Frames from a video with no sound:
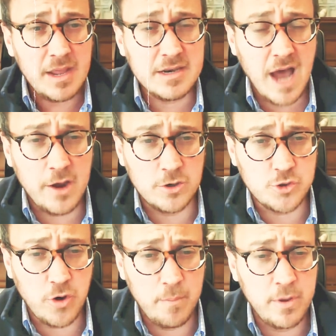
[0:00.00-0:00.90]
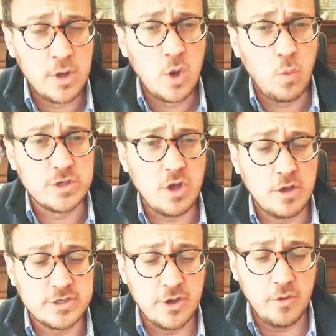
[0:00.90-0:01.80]
Donald Trump was
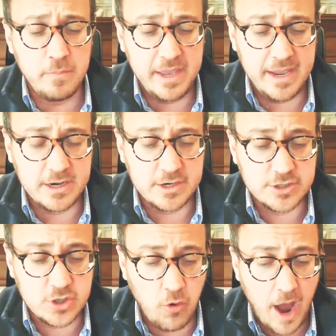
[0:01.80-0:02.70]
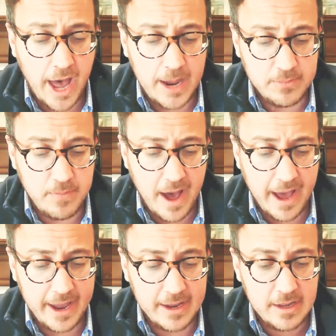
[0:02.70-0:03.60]
also being described
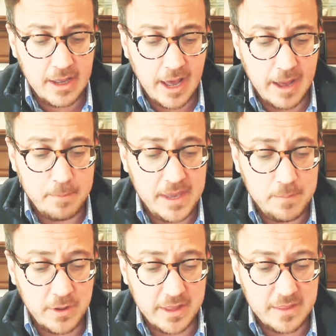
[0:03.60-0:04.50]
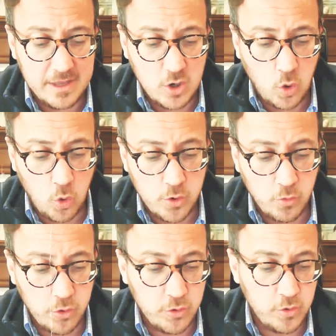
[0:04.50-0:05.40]
by people in the
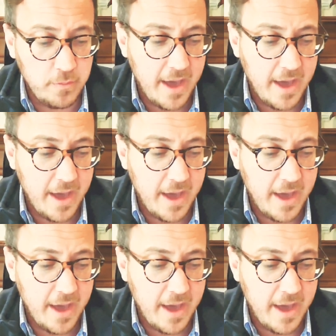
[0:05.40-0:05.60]
courtroom